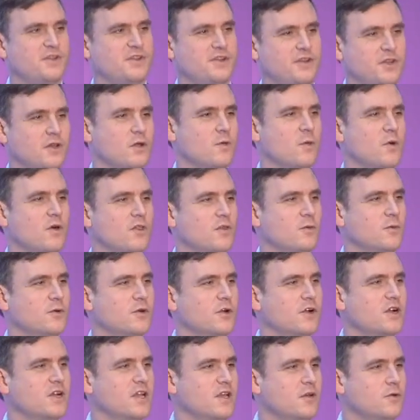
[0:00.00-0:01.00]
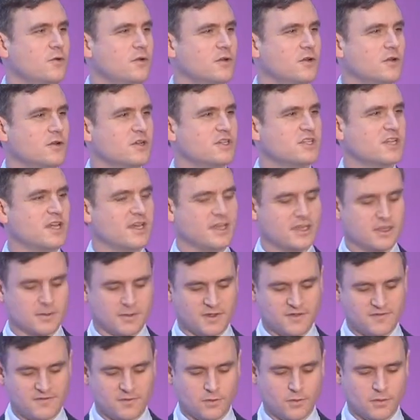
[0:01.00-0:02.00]
to know what the workload looks like
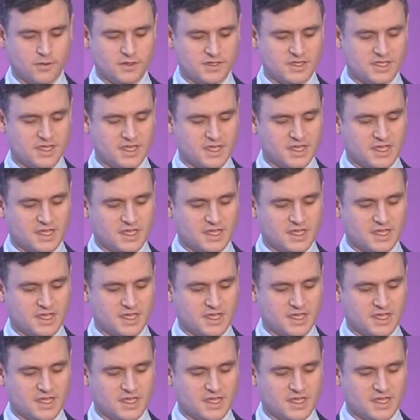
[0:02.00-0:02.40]
coming forward.